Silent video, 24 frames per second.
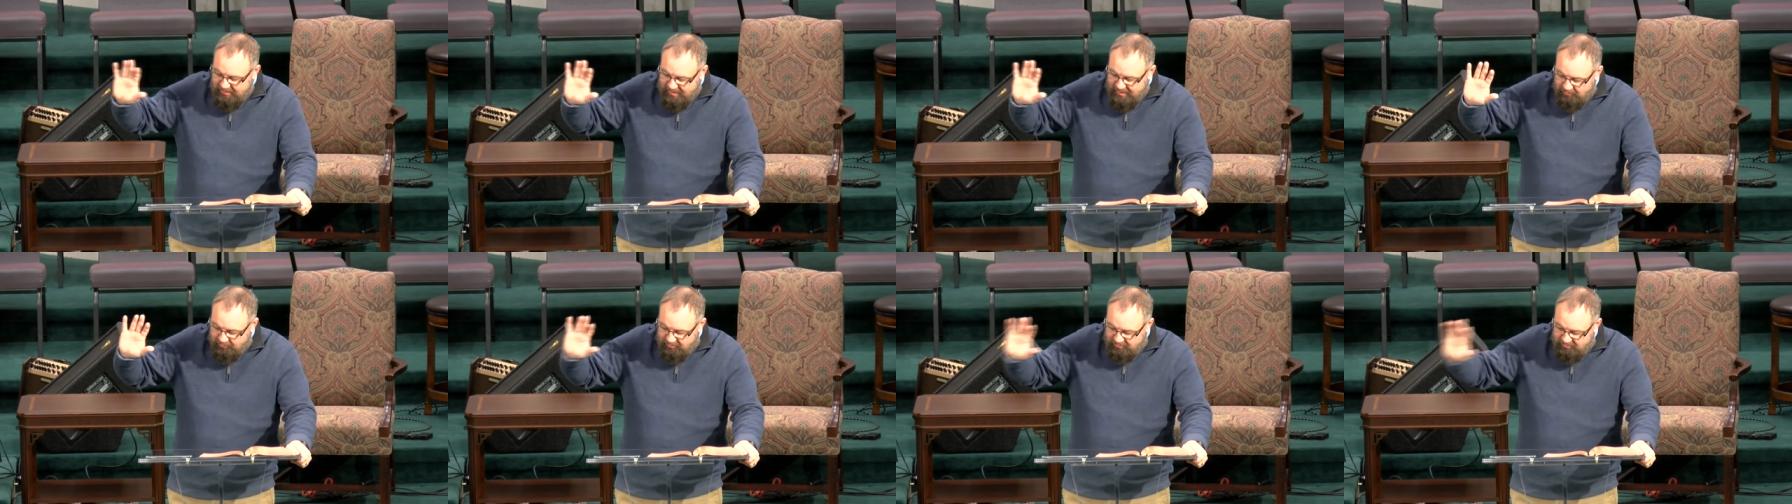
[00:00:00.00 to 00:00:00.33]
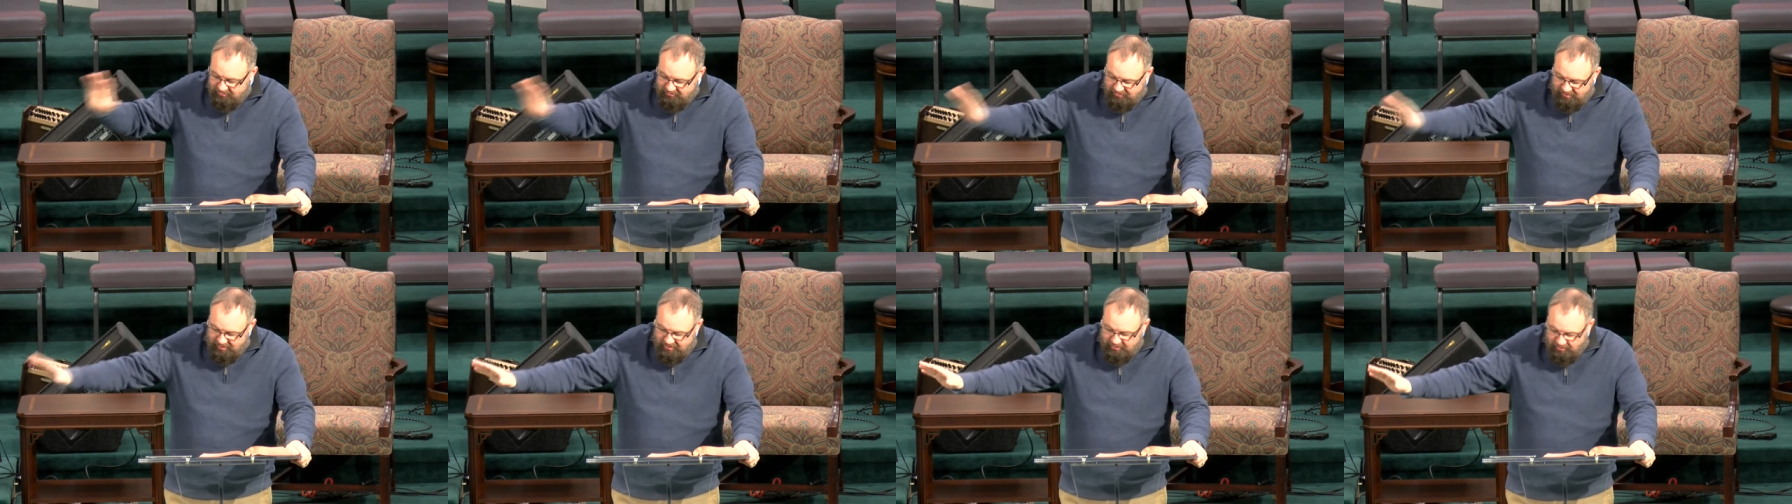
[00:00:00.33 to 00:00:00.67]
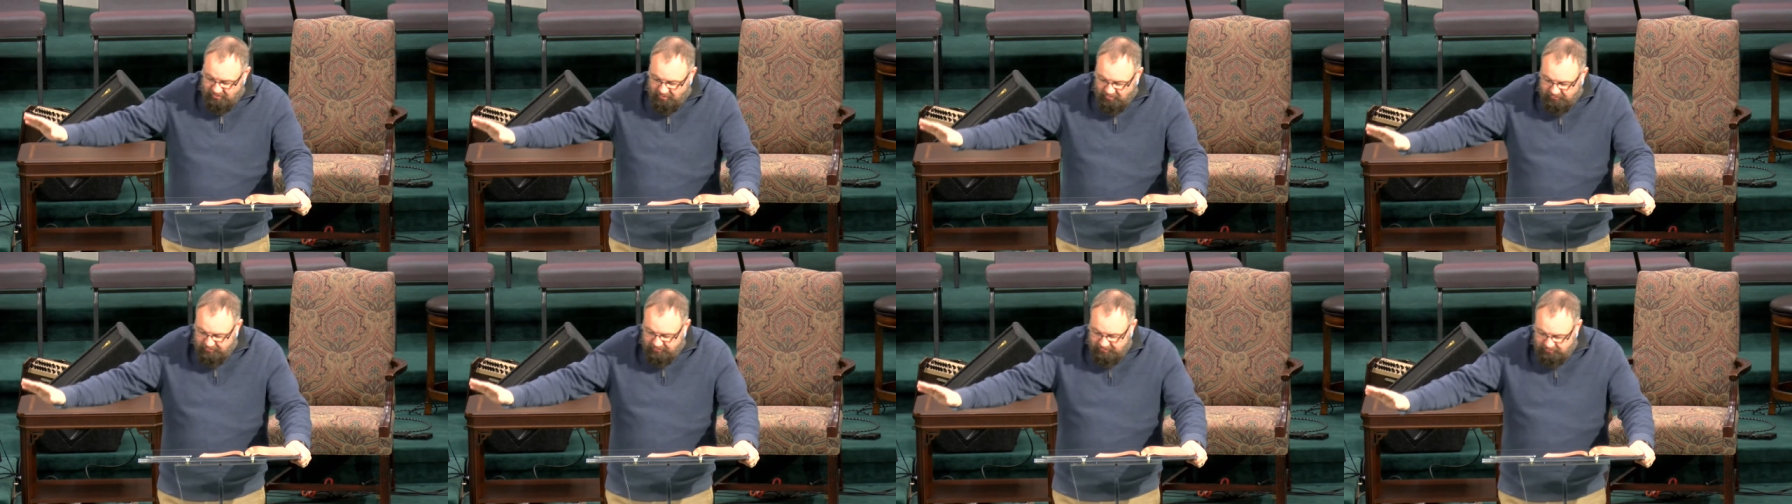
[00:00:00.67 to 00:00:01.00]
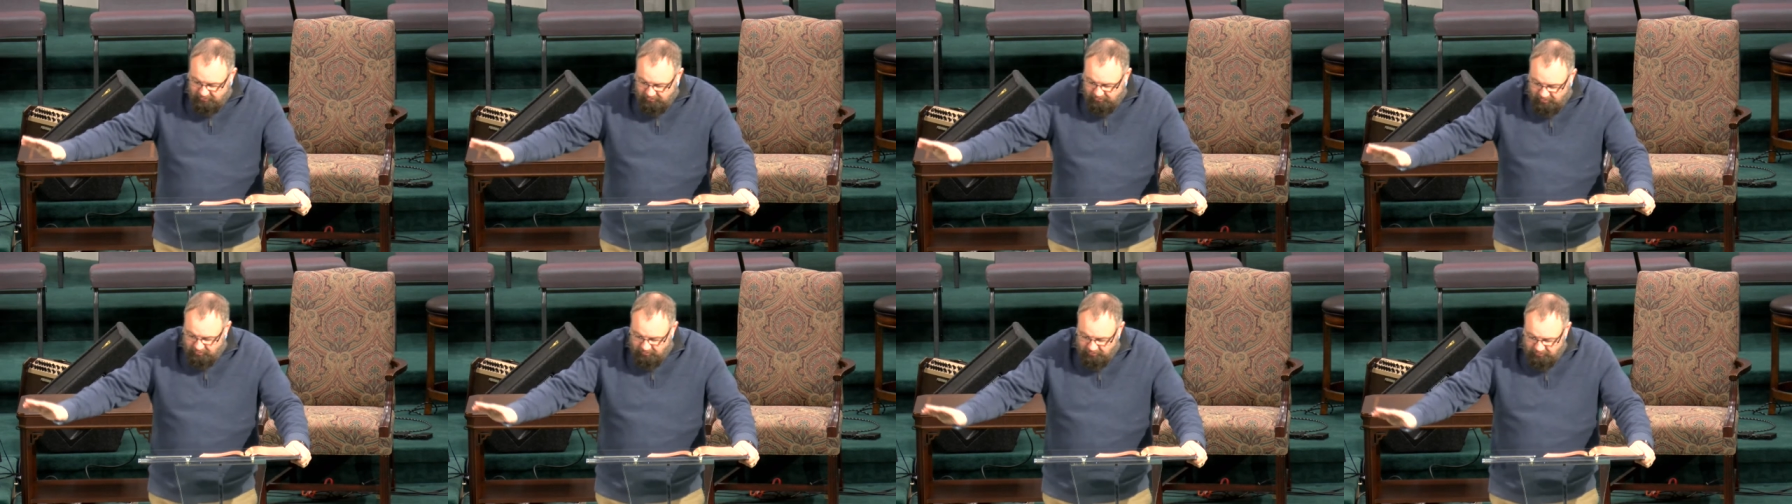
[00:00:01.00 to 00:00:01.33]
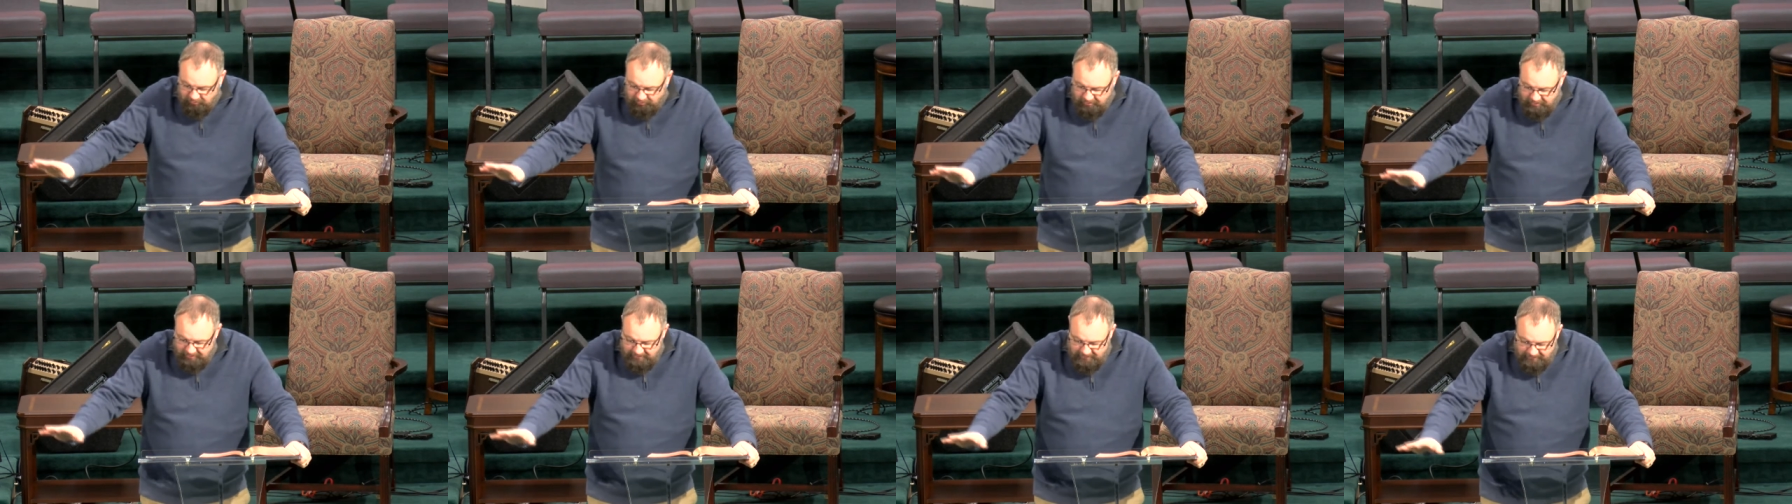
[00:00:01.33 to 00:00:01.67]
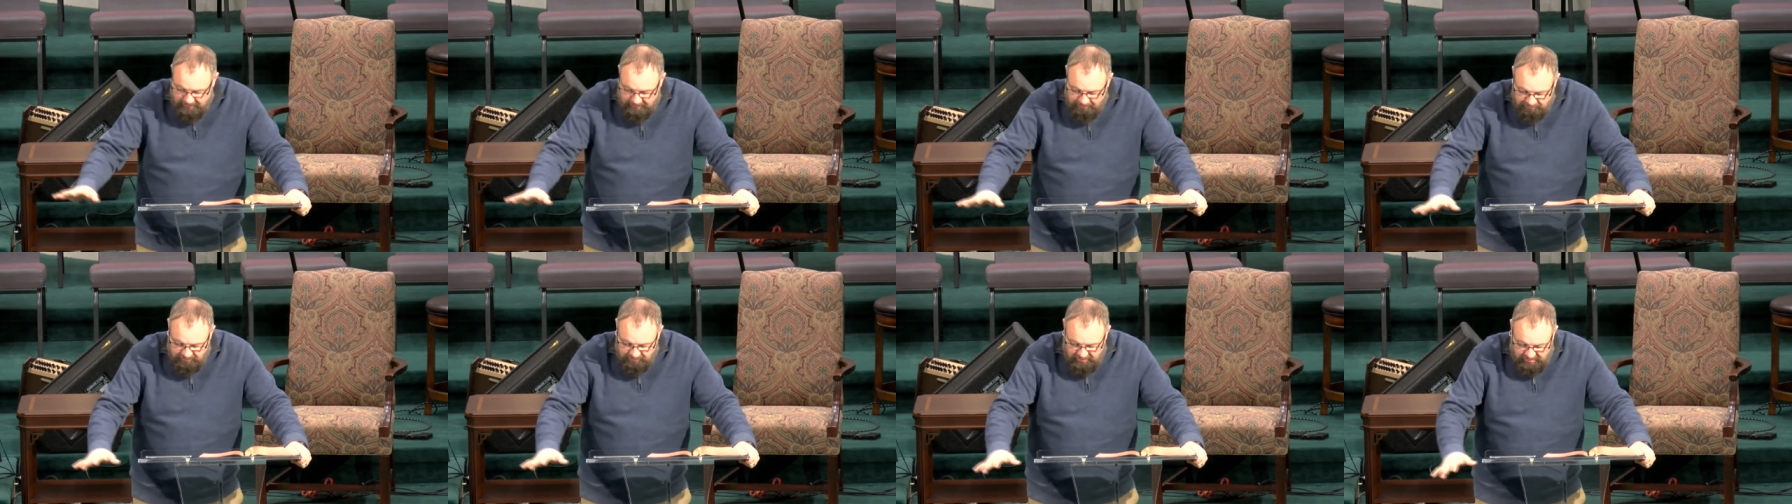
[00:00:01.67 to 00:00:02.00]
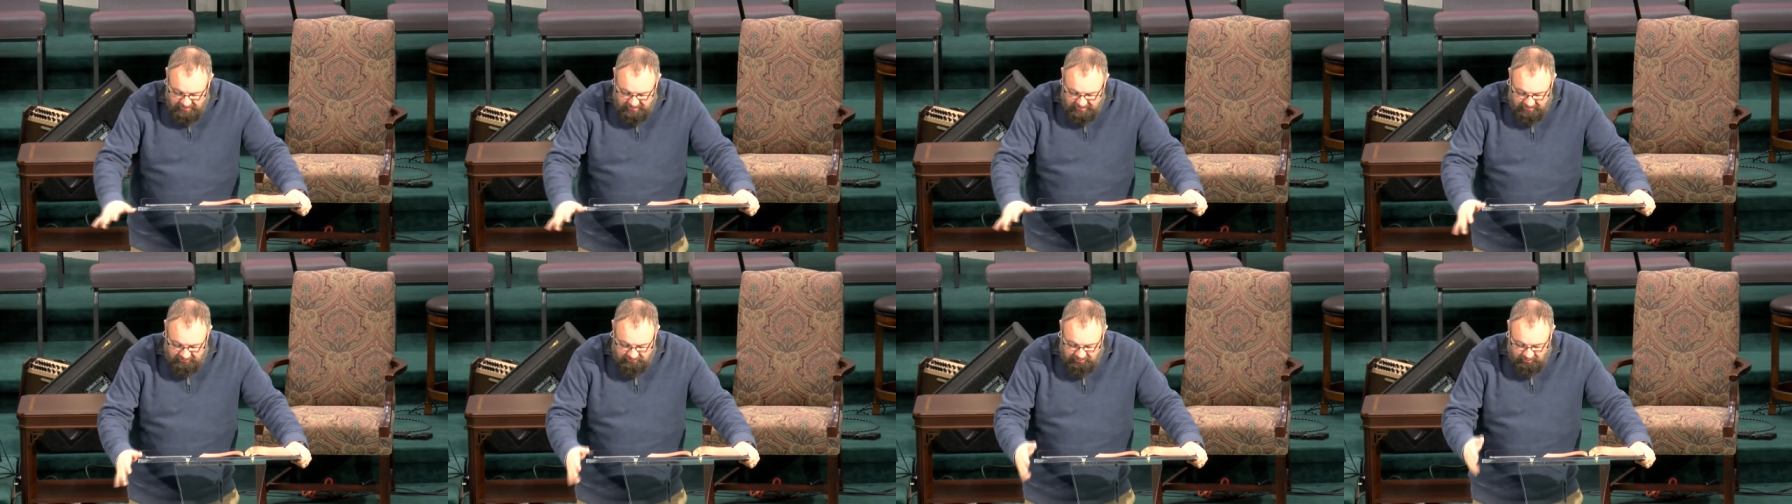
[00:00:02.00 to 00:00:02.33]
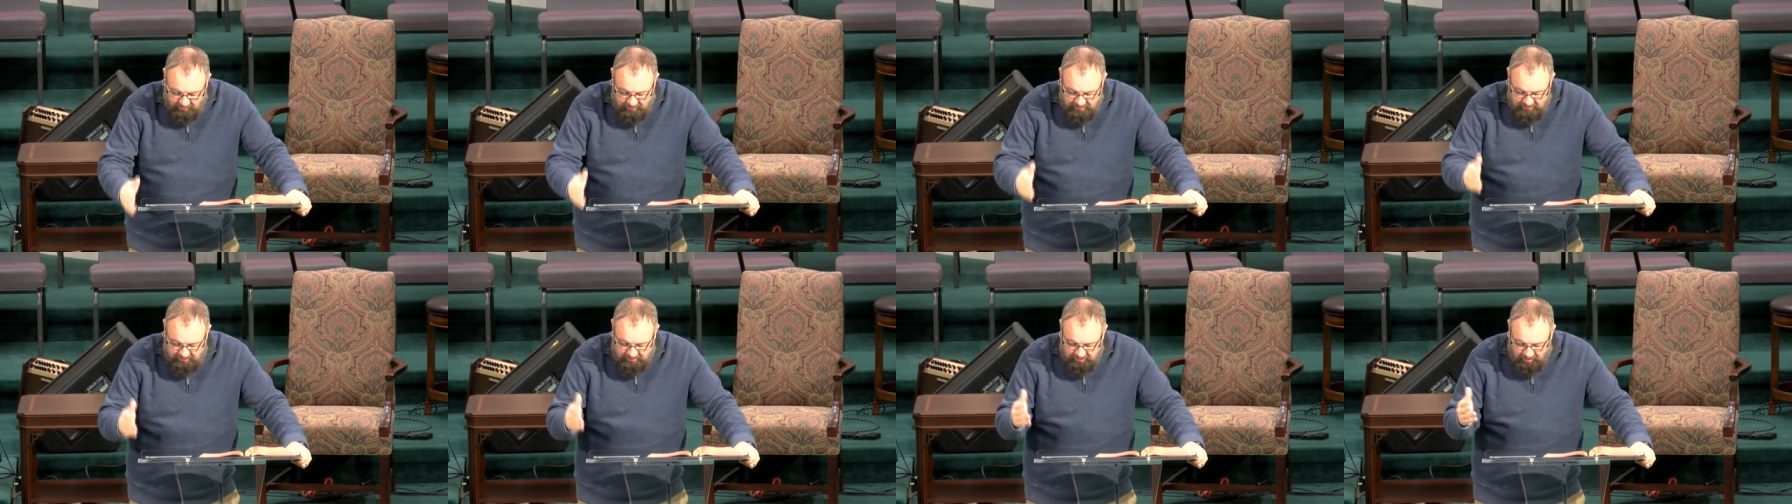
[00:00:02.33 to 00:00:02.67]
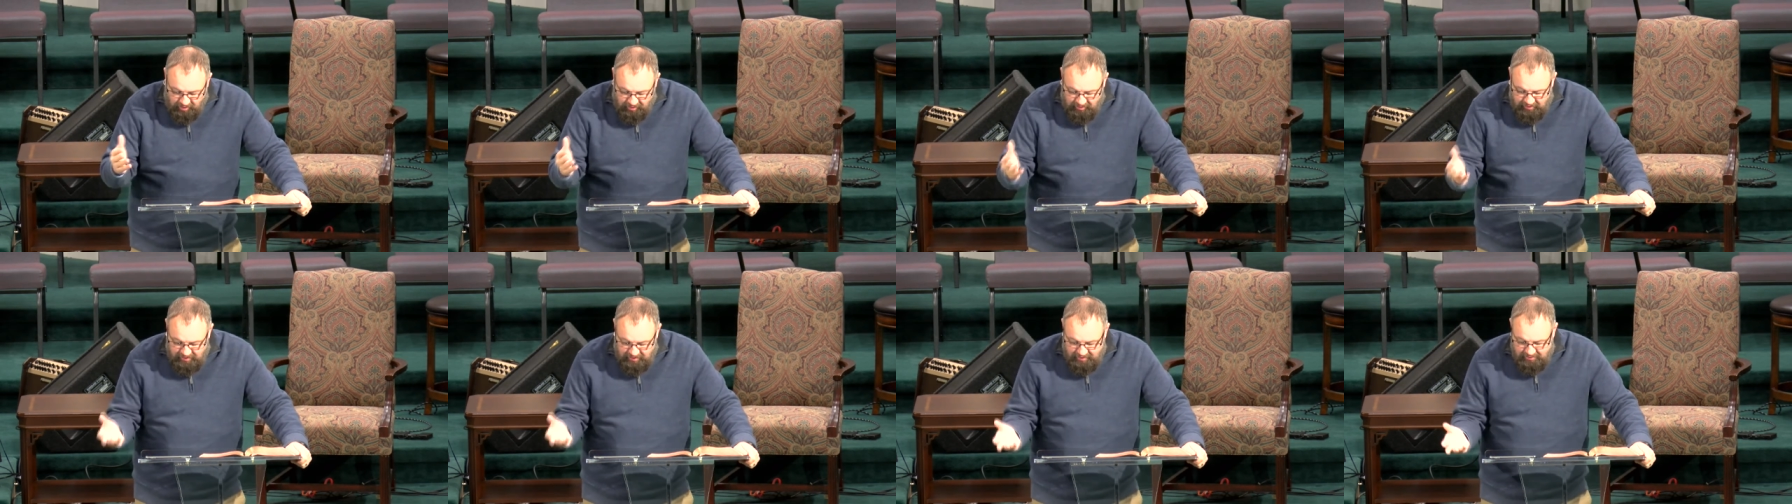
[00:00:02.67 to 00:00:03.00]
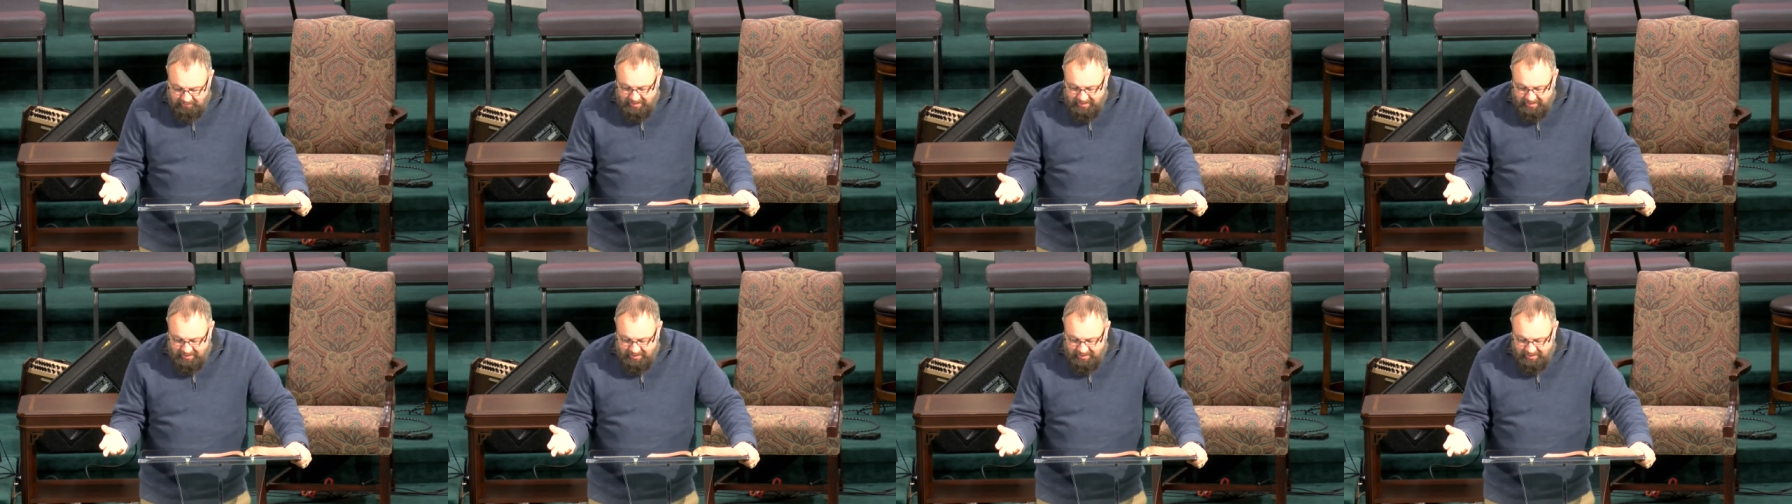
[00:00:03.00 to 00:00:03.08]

that would sit on the throne. And so he's talking